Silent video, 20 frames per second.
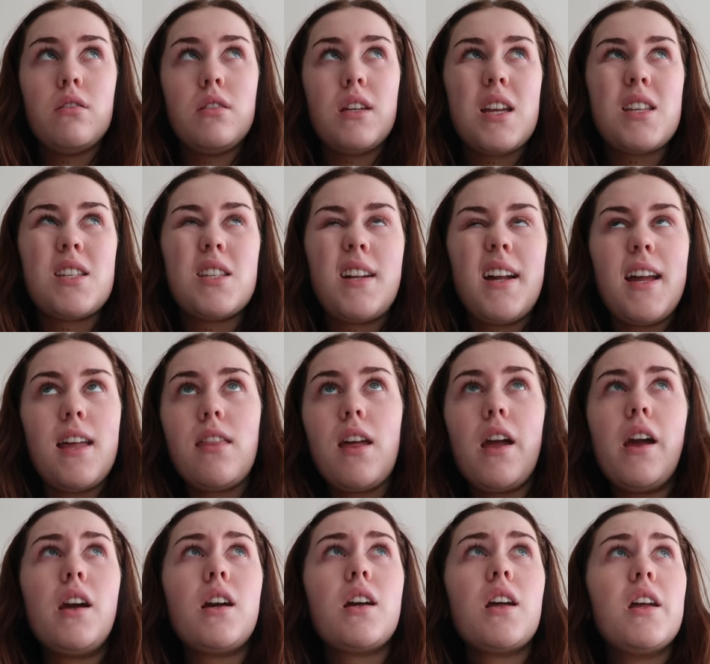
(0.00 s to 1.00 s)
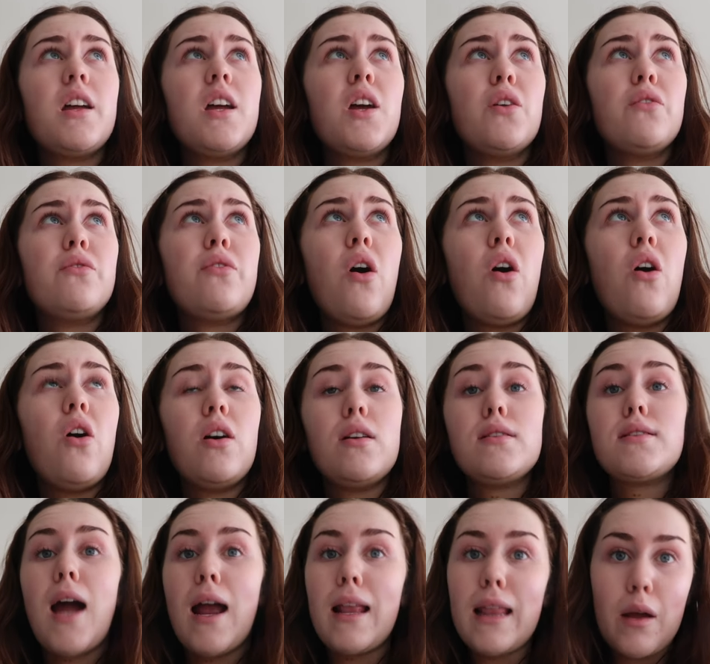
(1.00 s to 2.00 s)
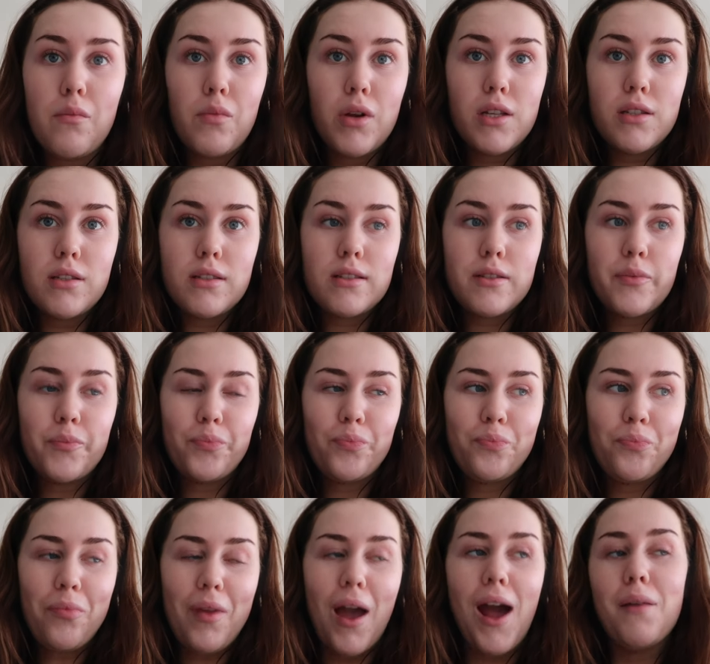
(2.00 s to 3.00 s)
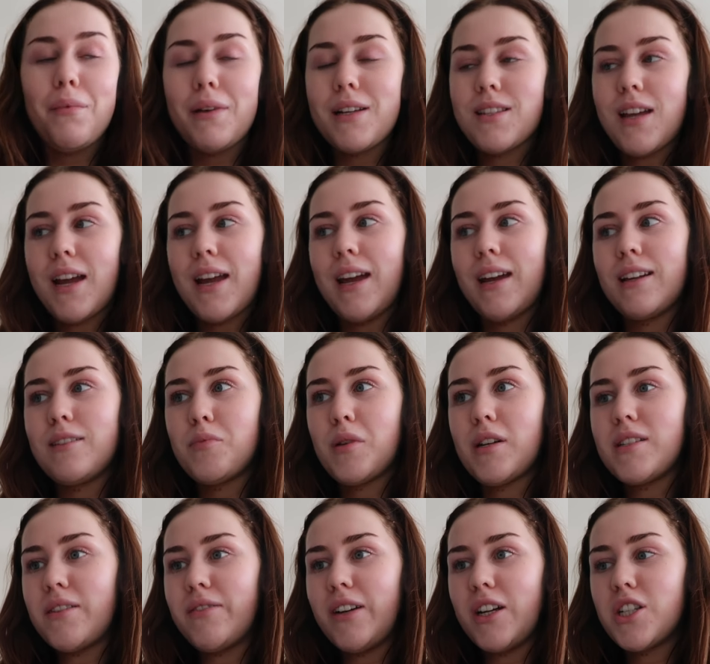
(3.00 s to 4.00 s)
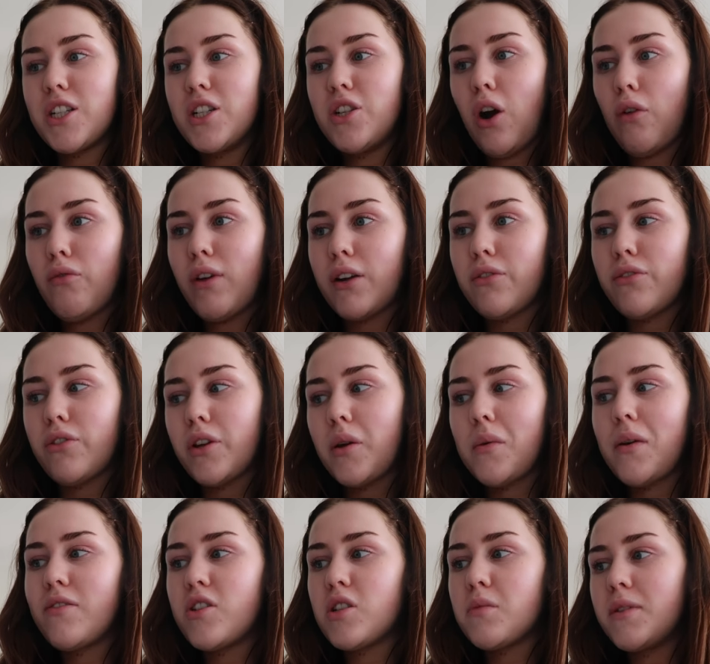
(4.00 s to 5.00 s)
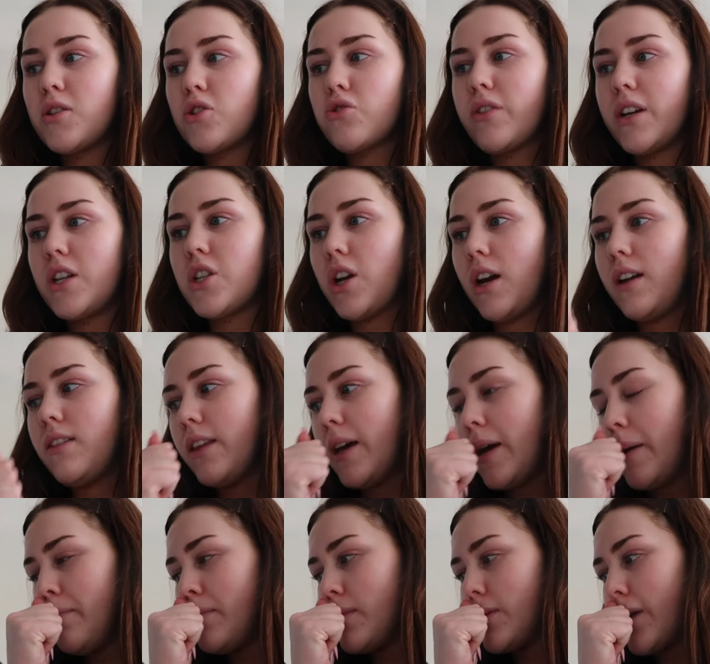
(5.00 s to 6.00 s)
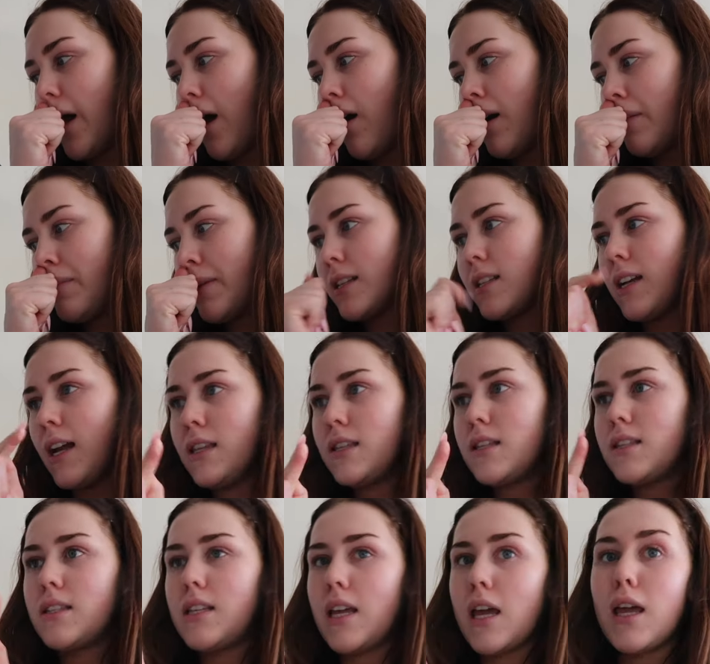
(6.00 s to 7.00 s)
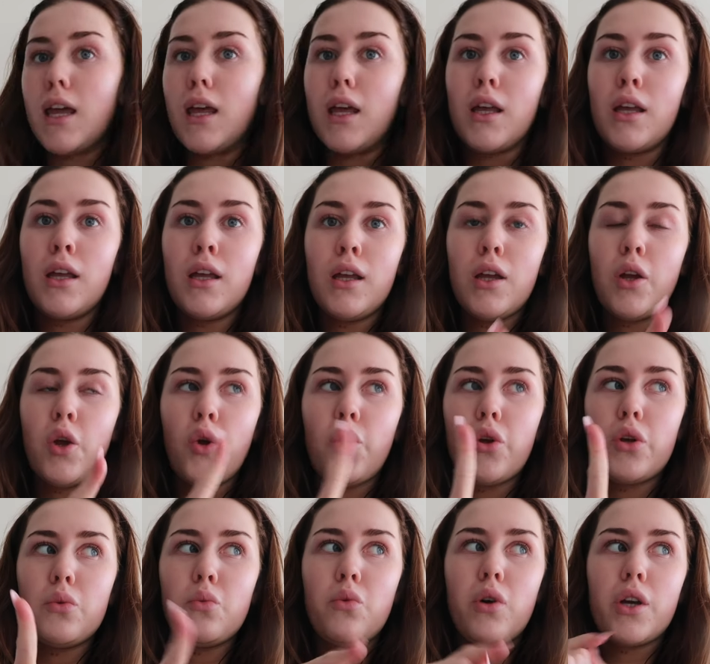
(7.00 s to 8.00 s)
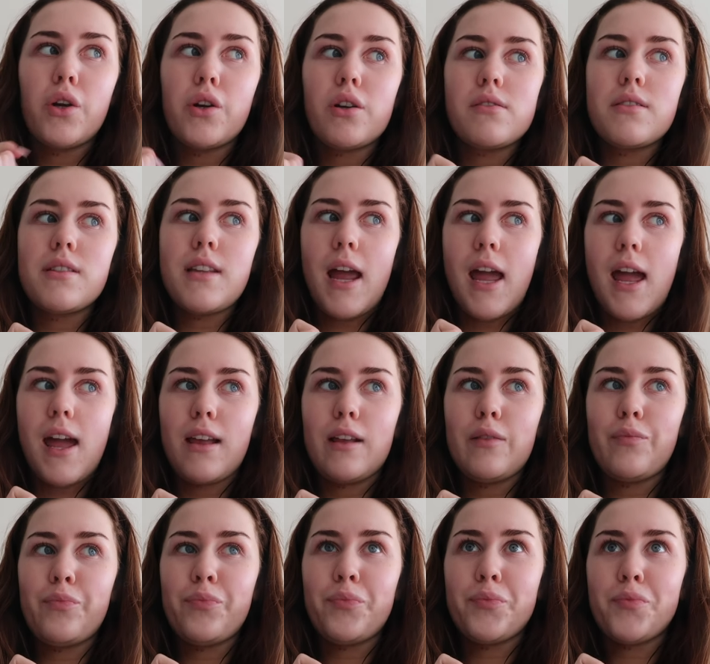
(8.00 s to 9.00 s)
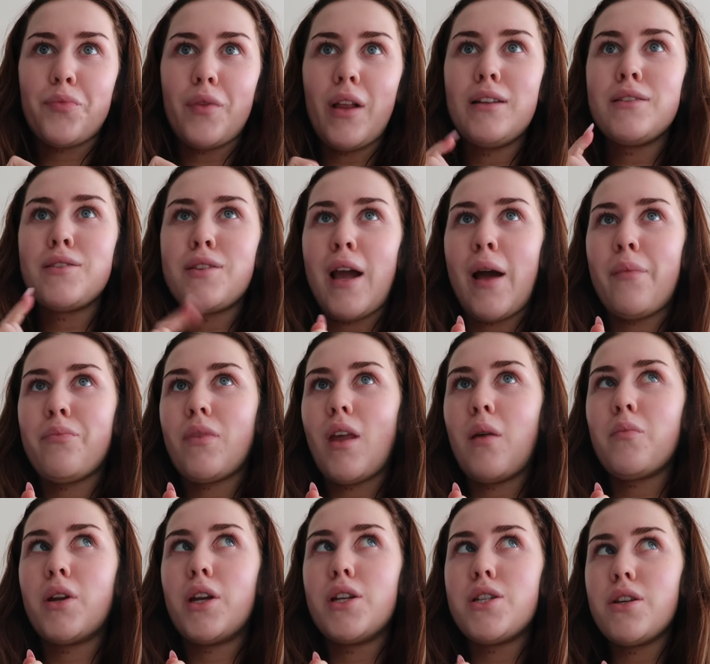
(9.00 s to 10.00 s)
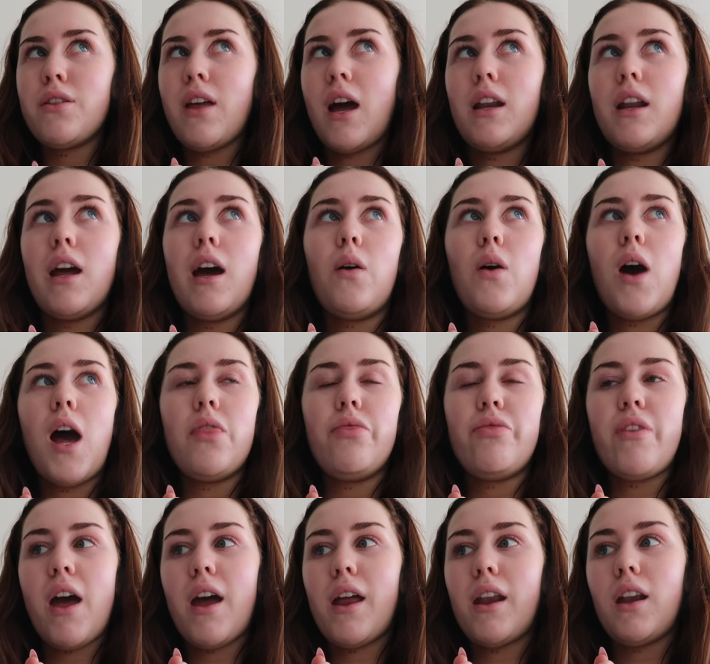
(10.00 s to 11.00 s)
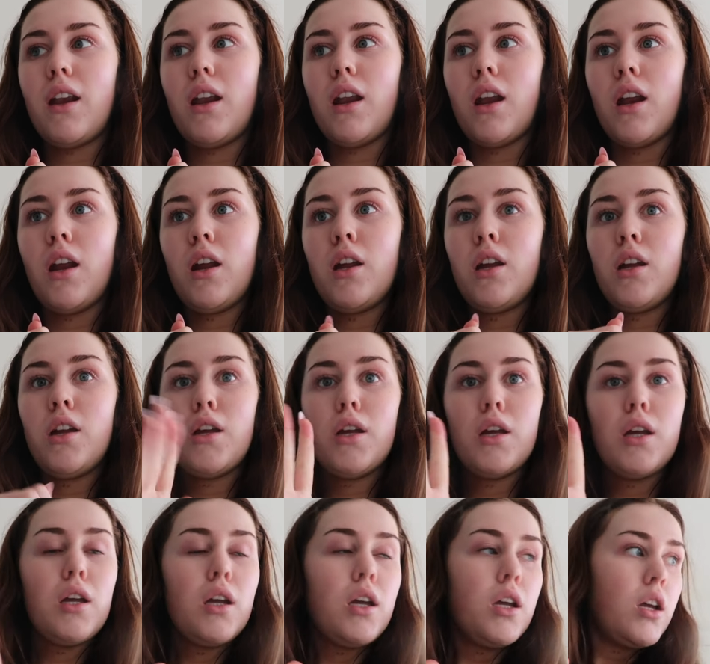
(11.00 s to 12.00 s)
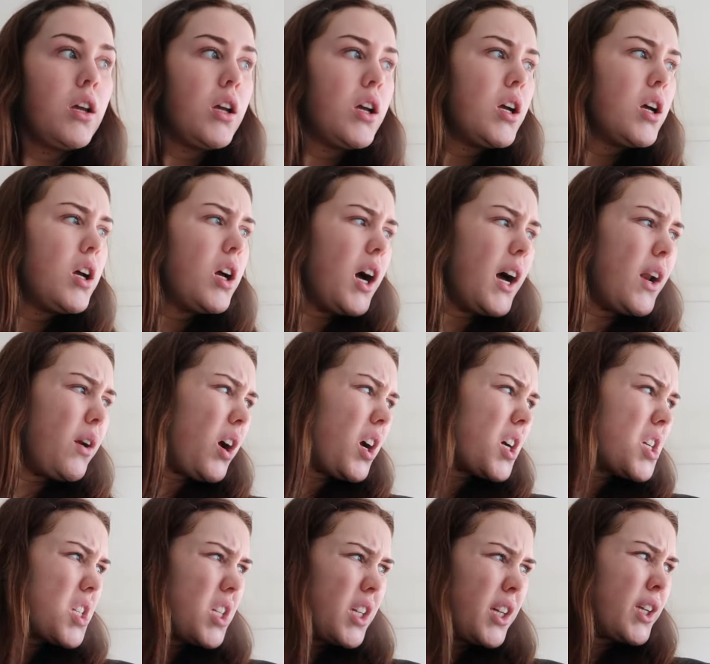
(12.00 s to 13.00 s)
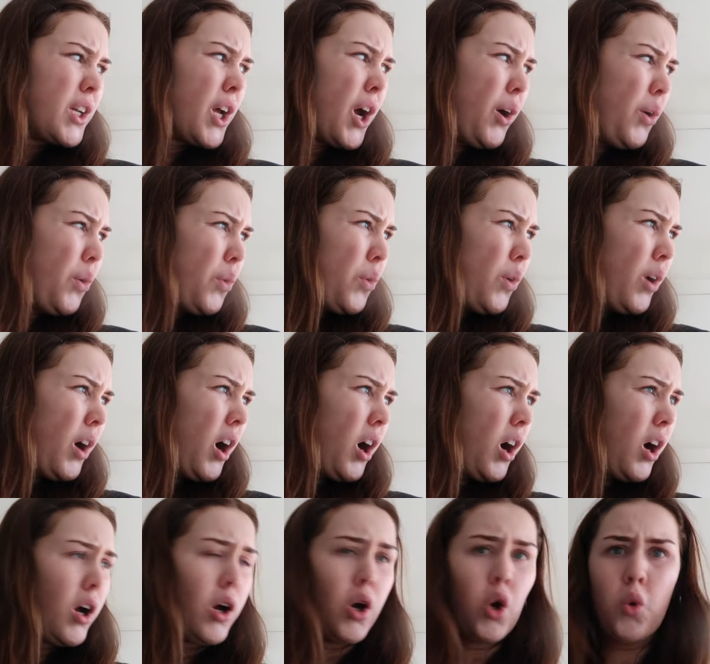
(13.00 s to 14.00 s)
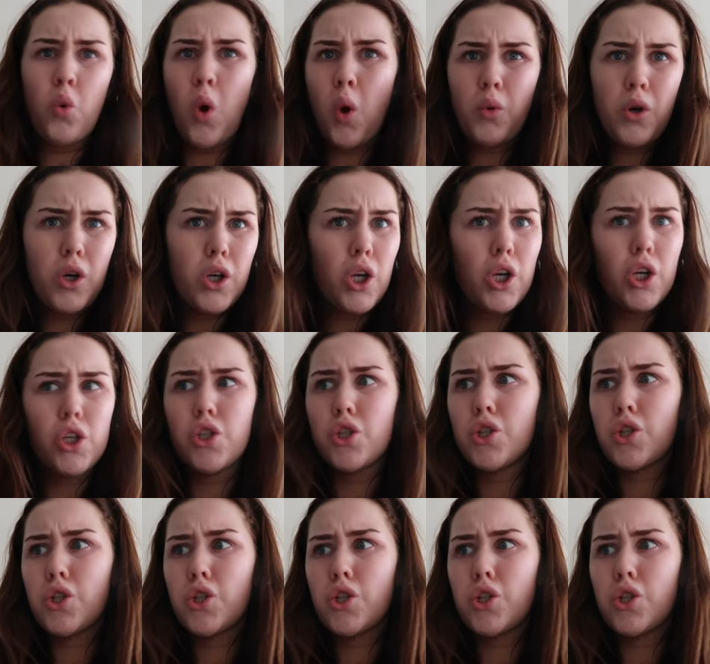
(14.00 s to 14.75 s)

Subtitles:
yesterday, I think, for dilemmas. And I'm excited because I've actually not read through them. I've just been screenshotting them. So I'm excited to see what you're all saying. So yeah, I'm going to do that now. And then I don't actually know what we're going to